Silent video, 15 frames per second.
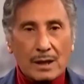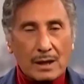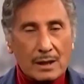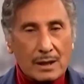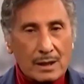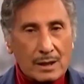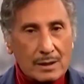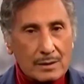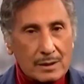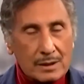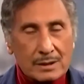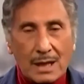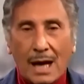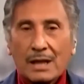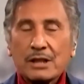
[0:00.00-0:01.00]
Uh,
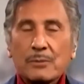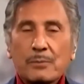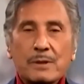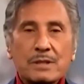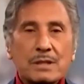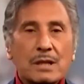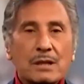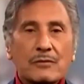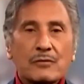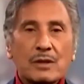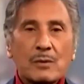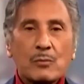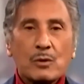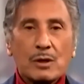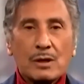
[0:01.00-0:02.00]
90% of
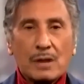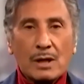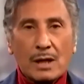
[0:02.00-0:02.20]
them were